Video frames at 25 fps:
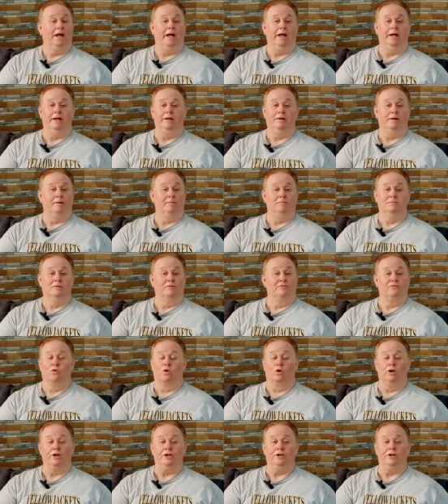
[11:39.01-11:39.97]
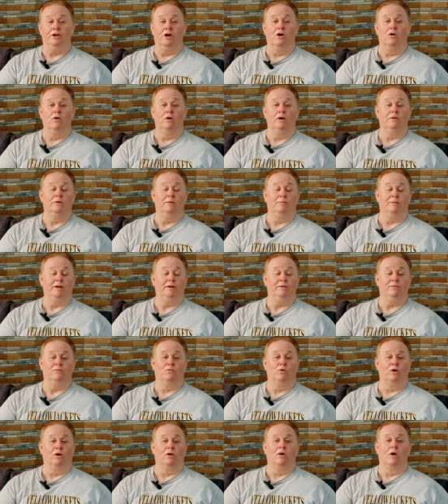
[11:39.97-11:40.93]
And before you know it, I
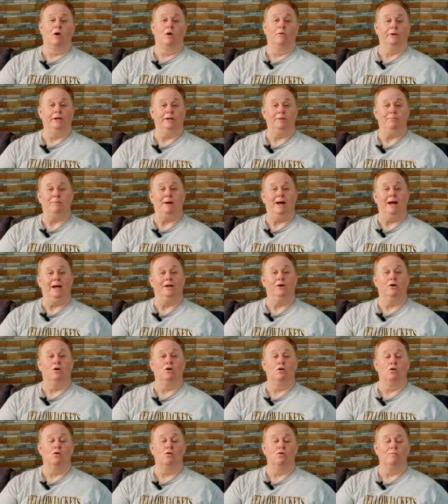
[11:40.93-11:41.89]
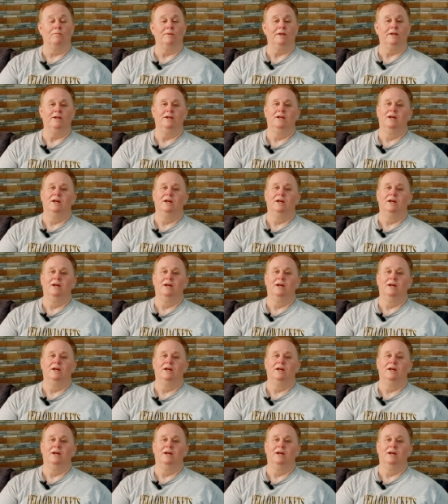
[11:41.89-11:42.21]
mean, we're already back home.